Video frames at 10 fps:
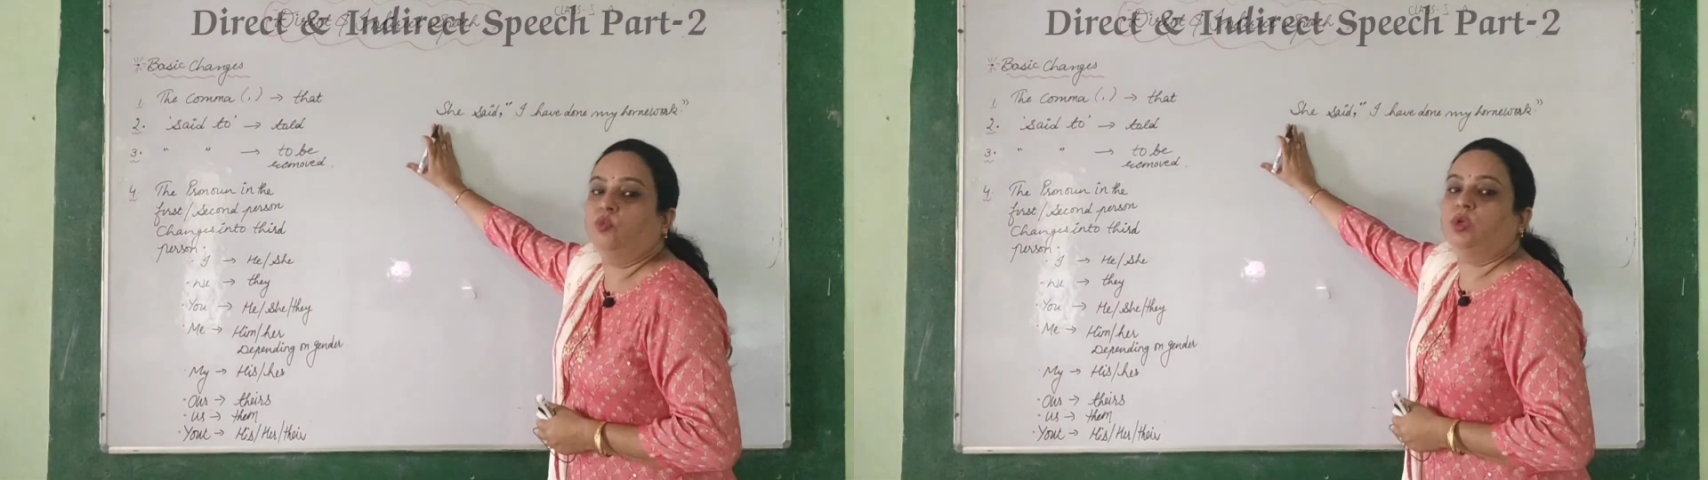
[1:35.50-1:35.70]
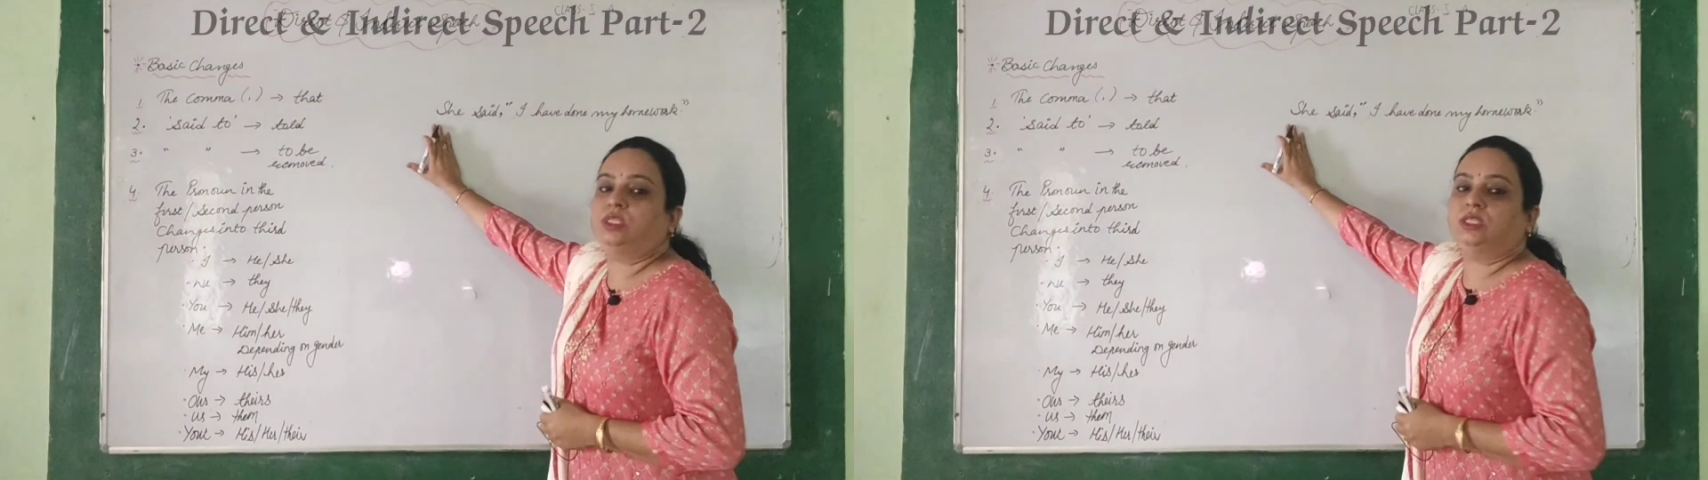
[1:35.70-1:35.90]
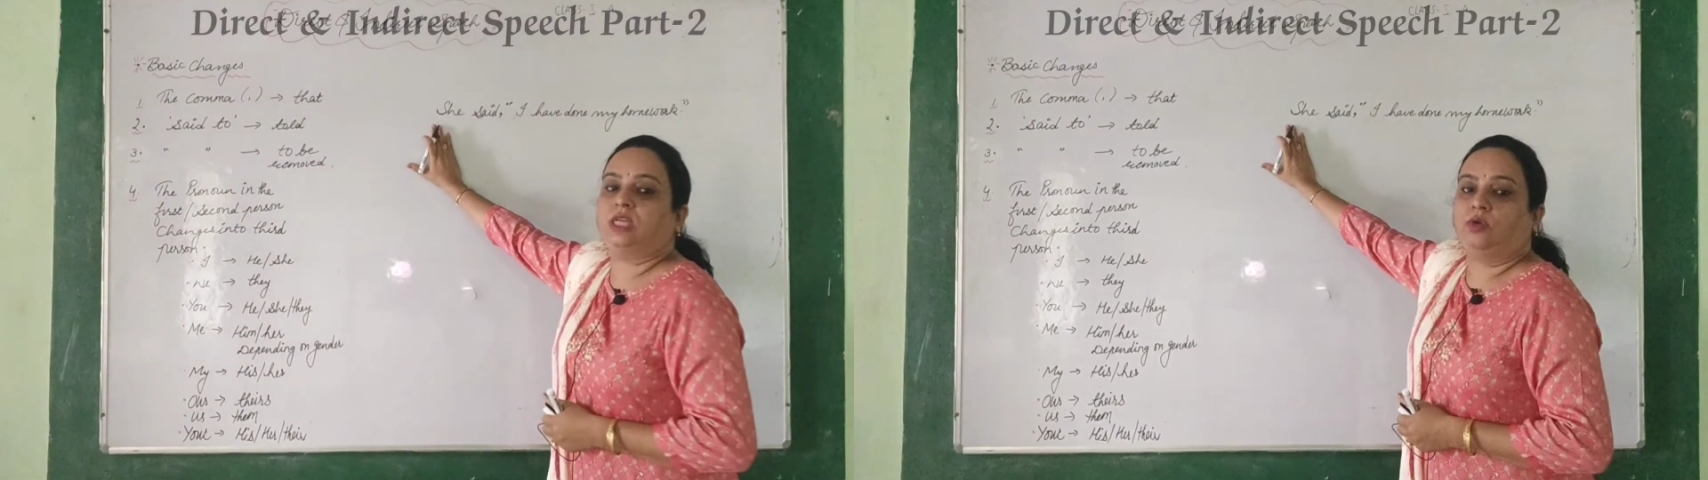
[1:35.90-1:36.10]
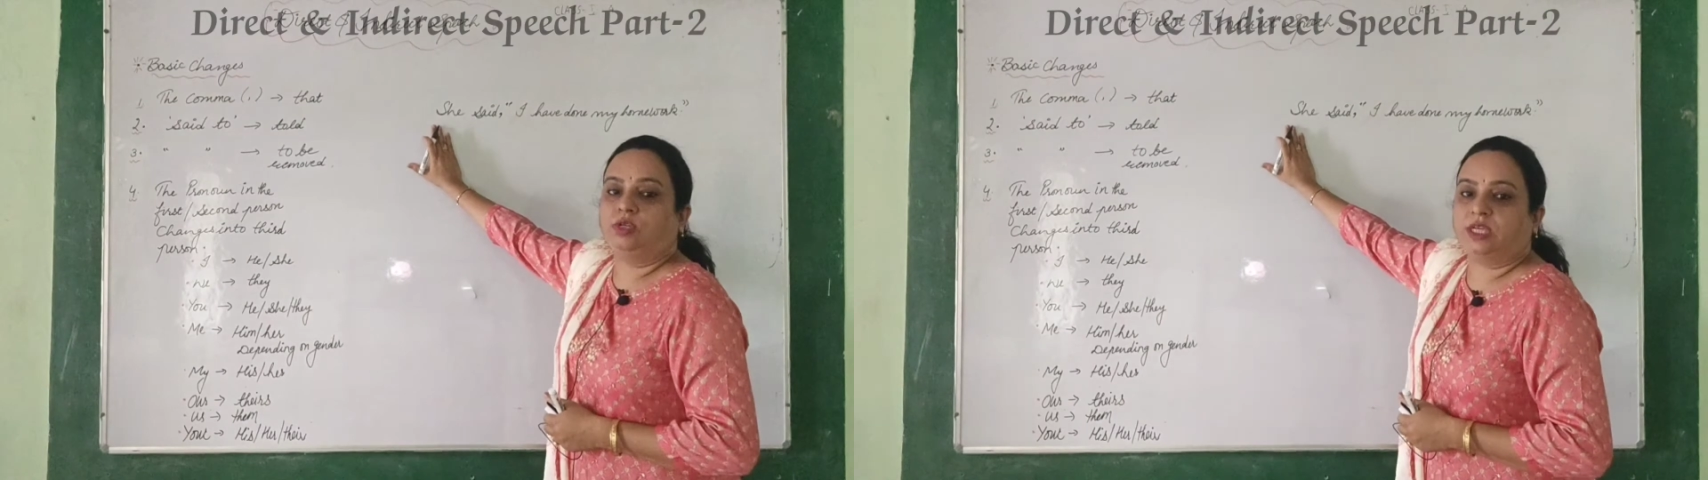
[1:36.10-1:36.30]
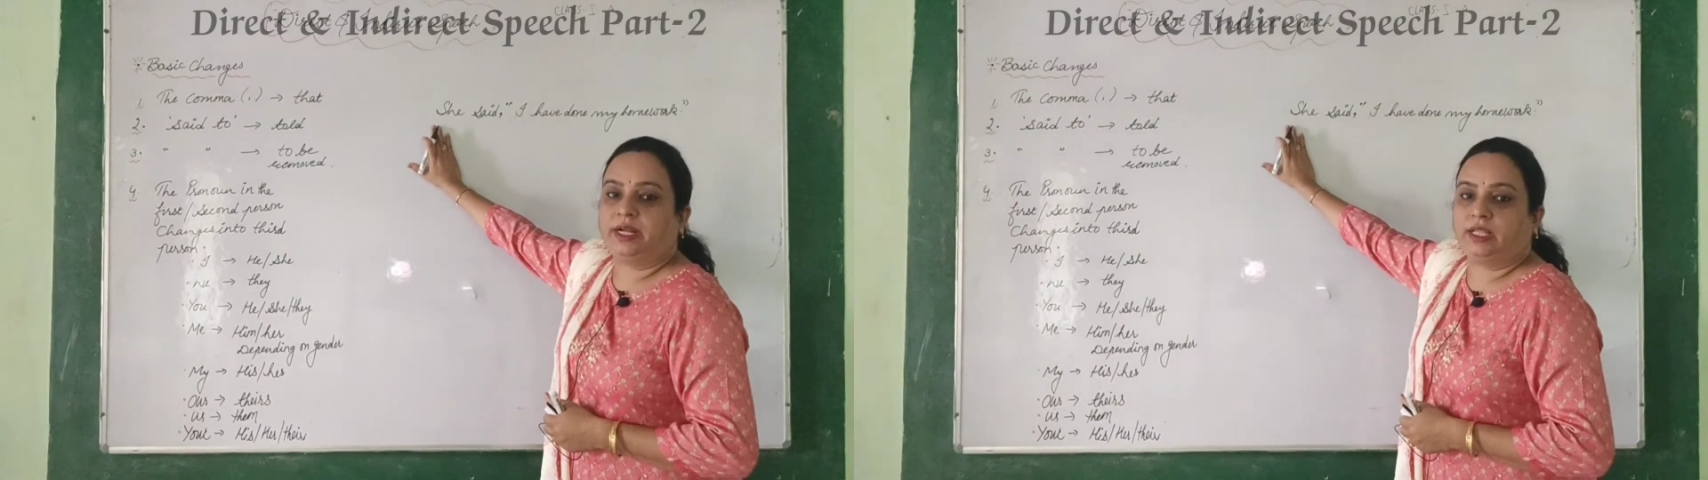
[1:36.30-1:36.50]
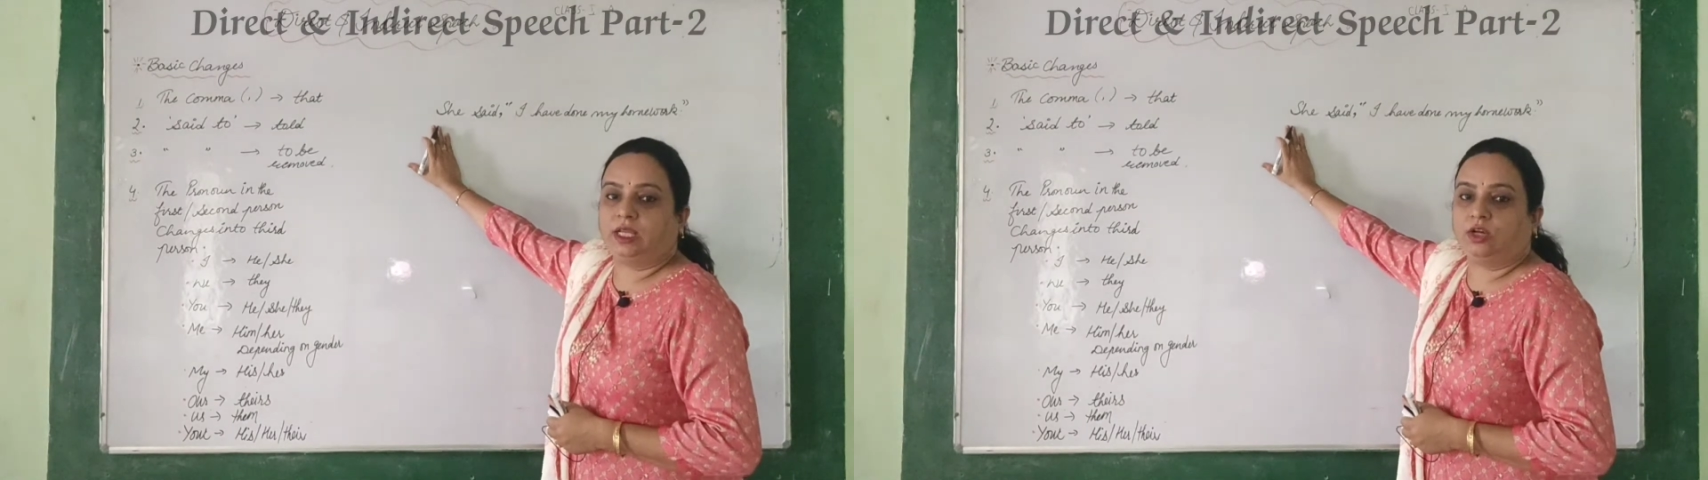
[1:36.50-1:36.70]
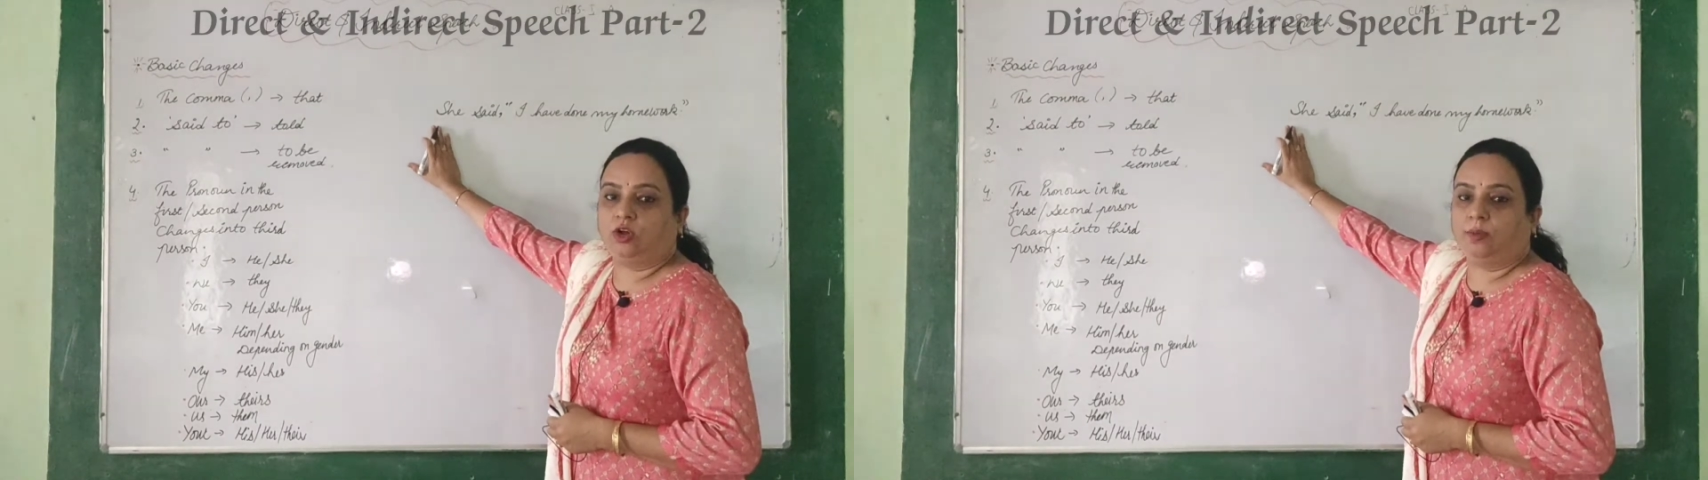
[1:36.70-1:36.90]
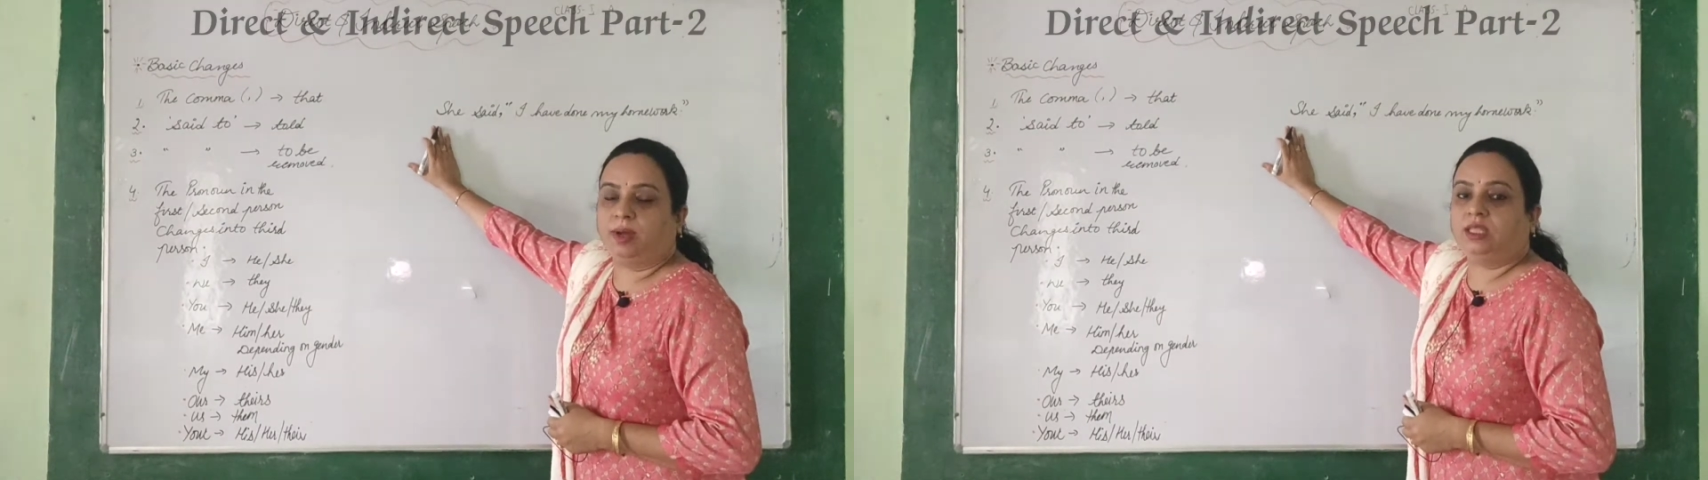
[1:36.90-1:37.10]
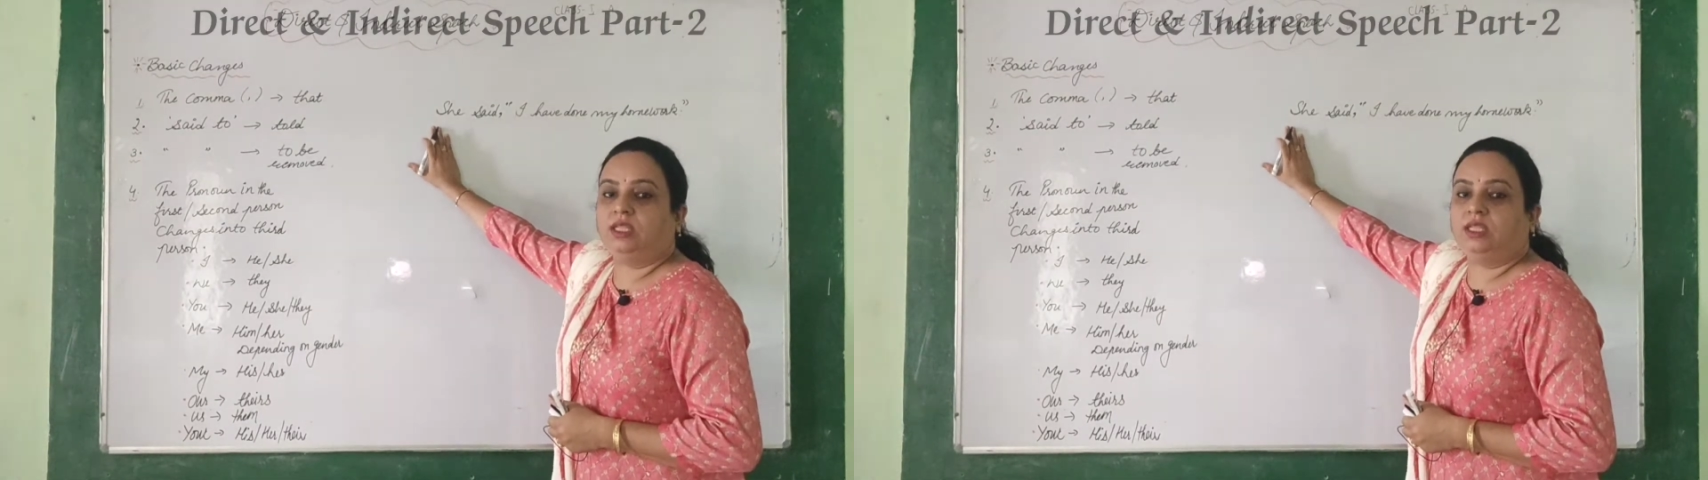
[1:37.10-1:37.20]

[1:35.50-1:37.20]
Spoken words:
which is outside the comma,